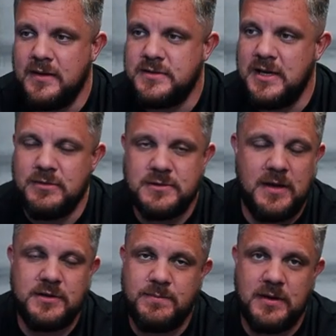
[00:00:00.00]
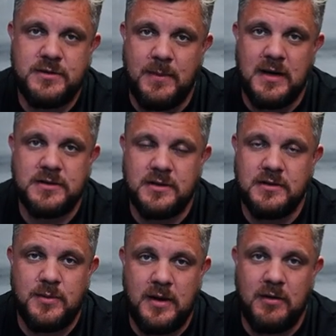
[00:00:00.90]
And same as Bish. Bish smashed it
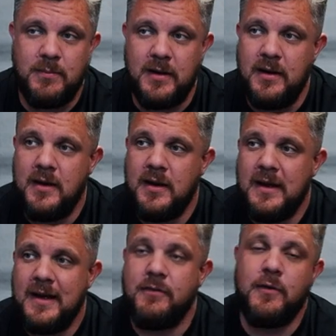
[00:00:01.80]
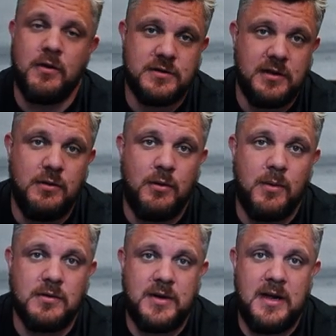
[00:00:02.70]
as well. But unfortunately, no world